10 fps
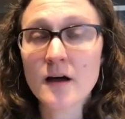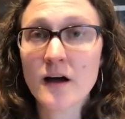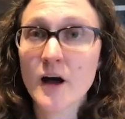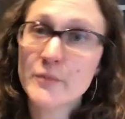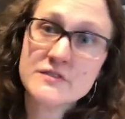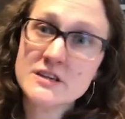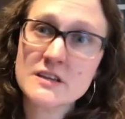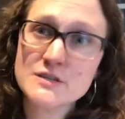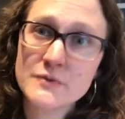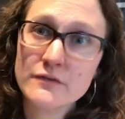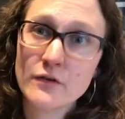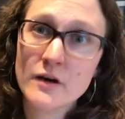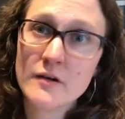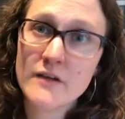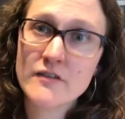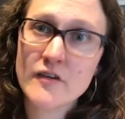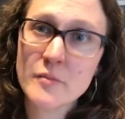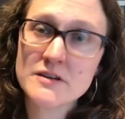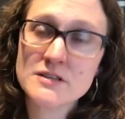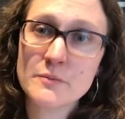You've seen this before. If you've ever
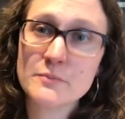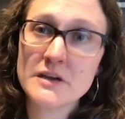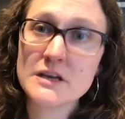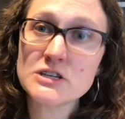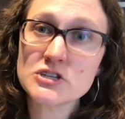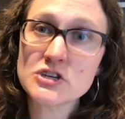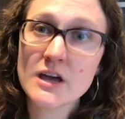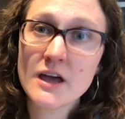been to the beach